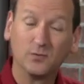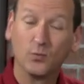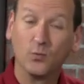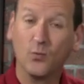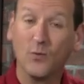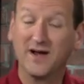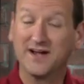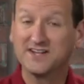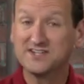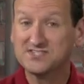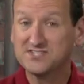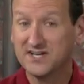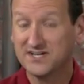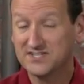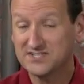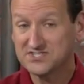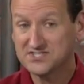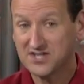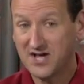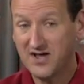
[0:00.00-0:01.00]
When it's done
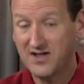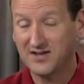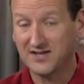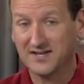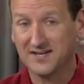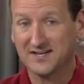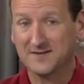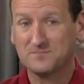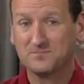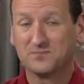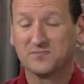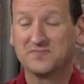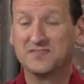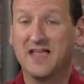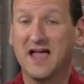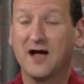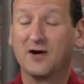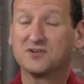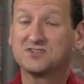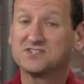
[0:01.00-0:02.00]
installing,
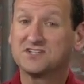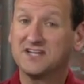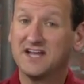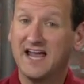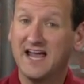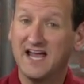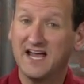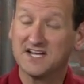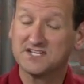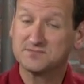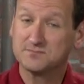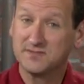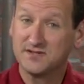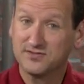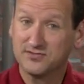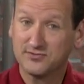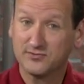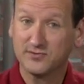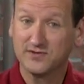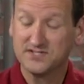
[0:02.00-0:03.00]
now it's going to ask me
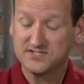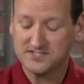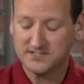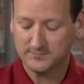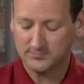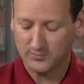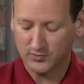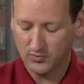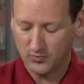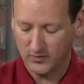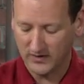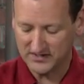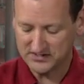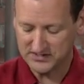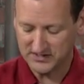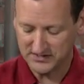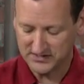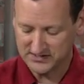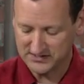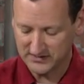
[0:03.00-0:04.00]
3 simple
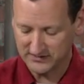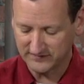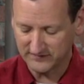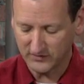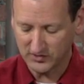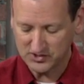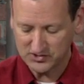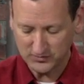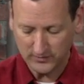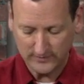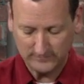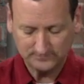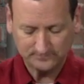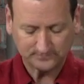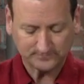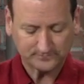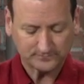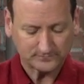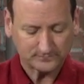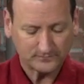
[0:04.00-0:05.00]
questions. And the first one
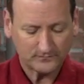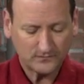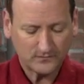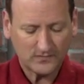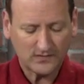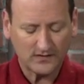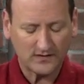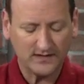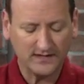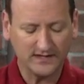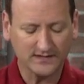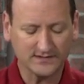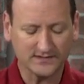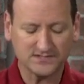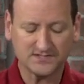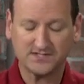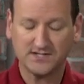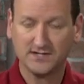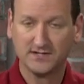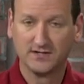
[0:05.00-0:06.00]

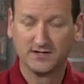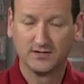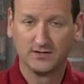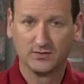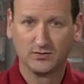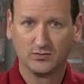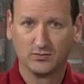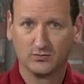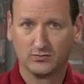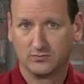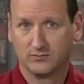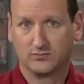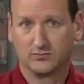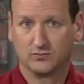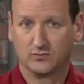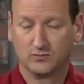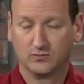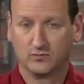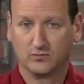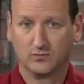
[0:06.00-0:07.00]
is,
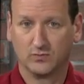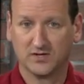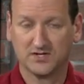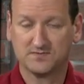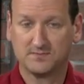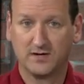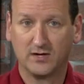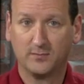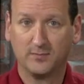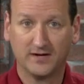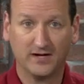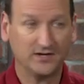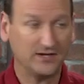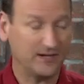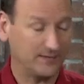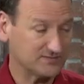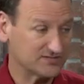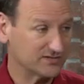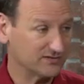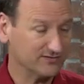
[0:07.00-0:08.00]
where's my
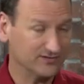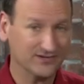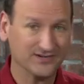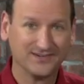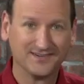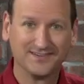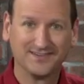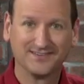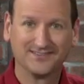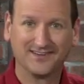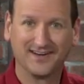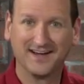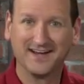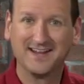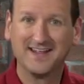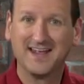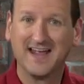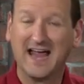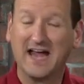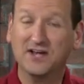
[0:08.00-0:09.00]
OpenLDAP server, right?
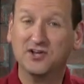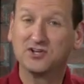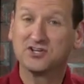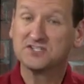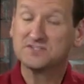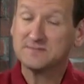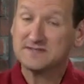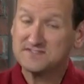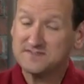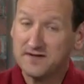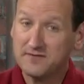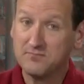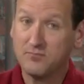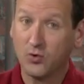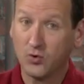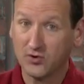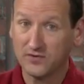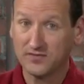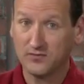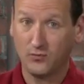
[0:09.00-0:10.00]
And you can specify
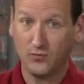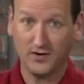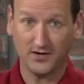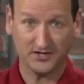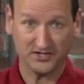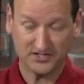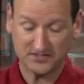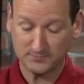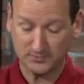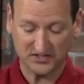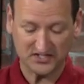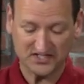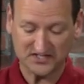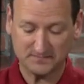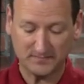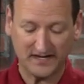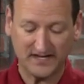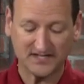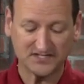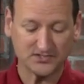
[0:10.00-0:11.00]
more than one. You just put a
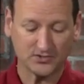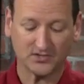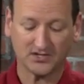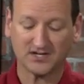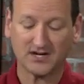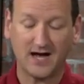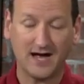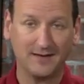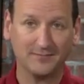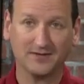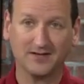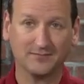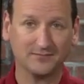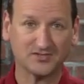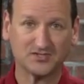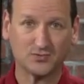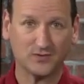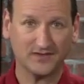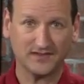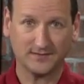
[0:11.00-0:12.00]
space or a comma in
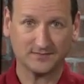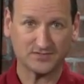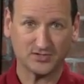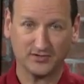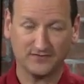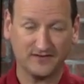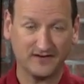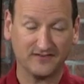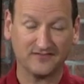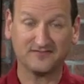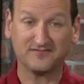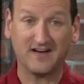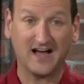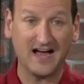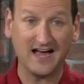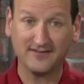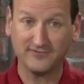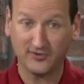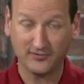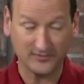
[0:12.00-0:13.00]
between them. So if you have
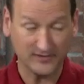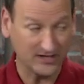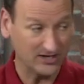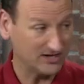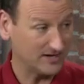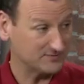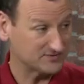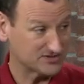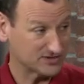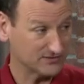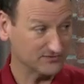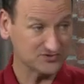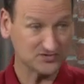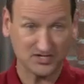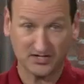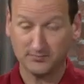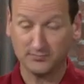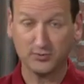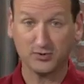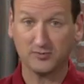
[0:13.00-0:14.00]
5 OpenLDAP servers, you
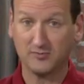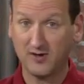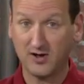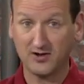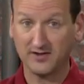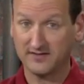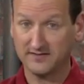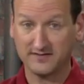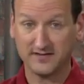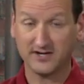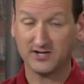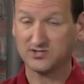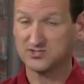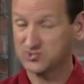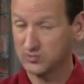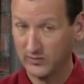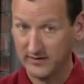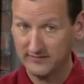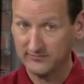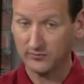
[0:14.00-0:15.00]
can put them all in there. It's
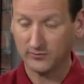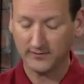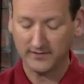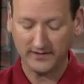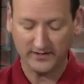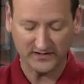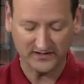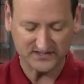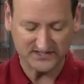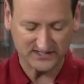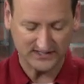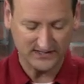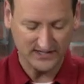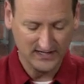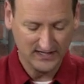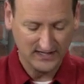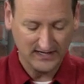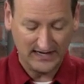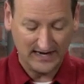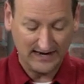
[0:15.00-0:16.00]
great for redundancy.
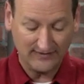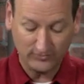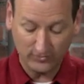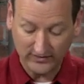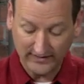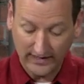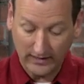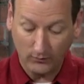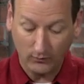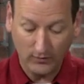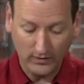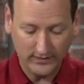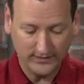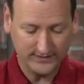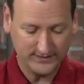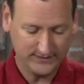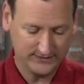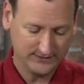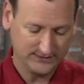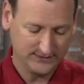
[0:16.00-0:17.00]
I've only got
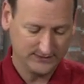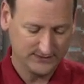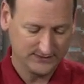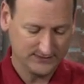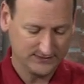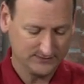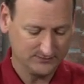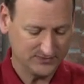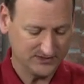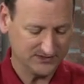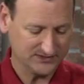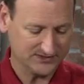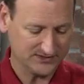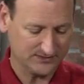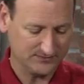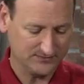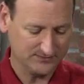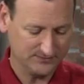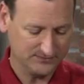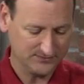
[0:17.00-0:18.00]
1. Because
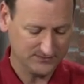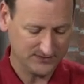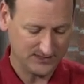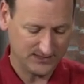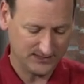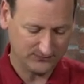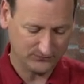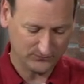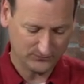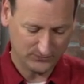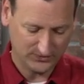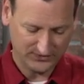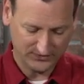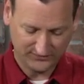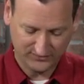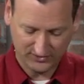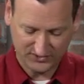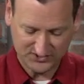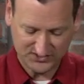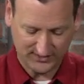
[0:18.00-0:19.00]
I'm not running a
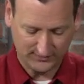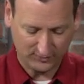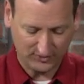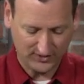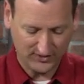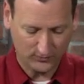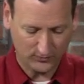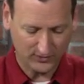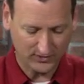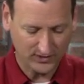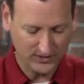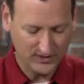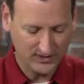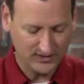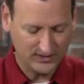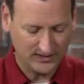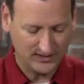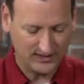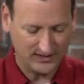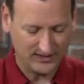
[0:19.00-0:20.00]
very stable network.
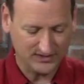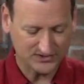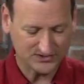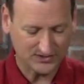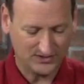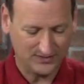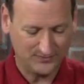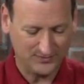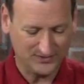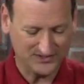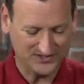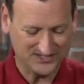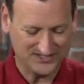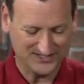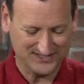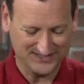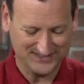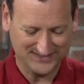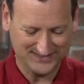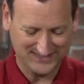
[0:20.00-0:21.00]
So I'll punch
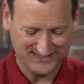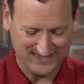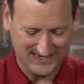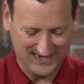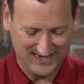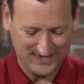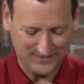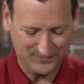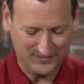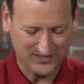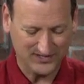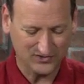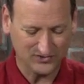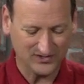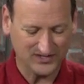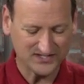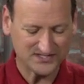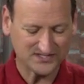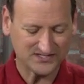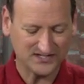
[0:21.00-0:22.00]
in the IP
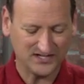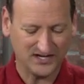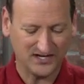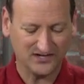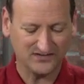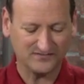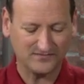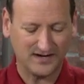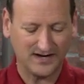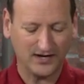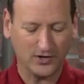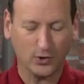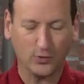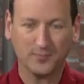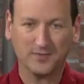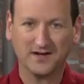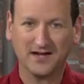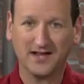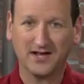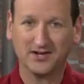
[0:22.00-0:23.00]
address of my
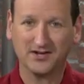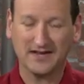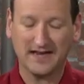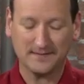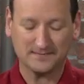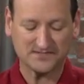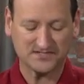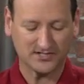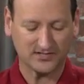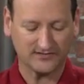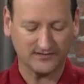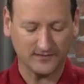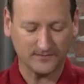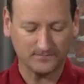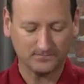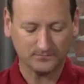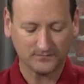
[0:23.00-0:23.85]
OpenLDAP server.